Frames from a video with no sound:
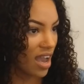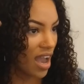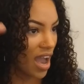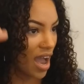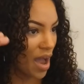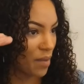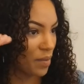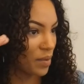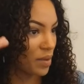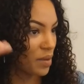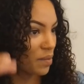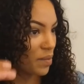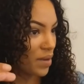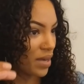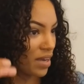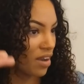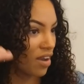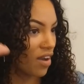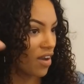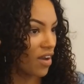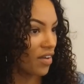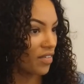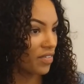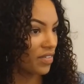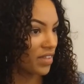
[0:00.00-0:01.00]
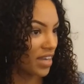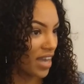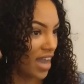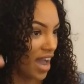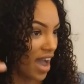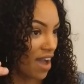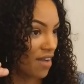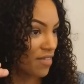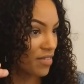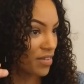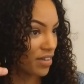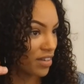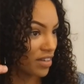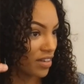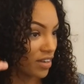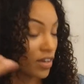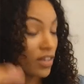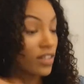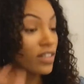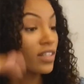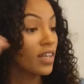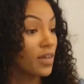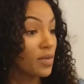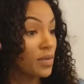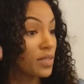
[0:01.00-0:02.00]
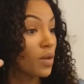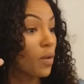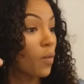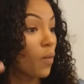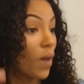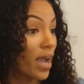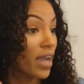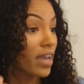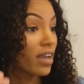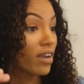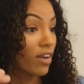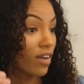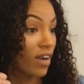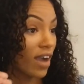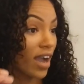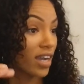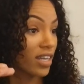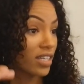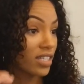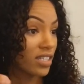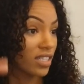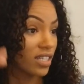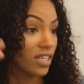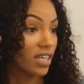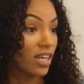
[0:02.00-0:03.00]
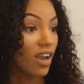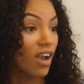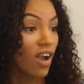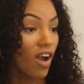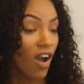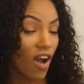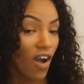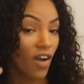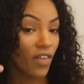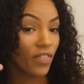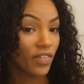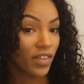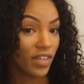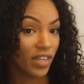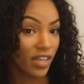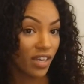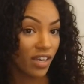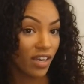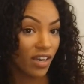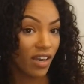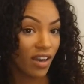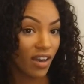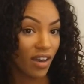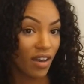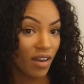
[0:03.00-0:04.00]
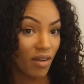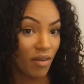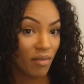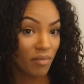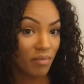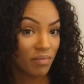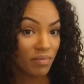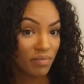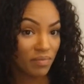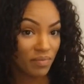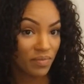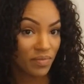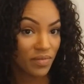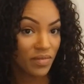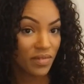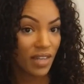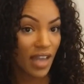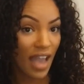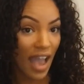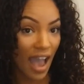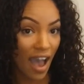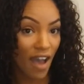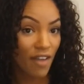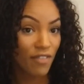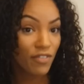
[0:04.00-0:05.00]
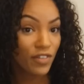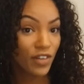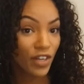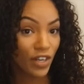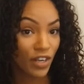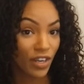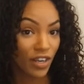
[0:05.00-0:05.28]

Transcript: happened to be on the after, or it was a white girl actually, on the after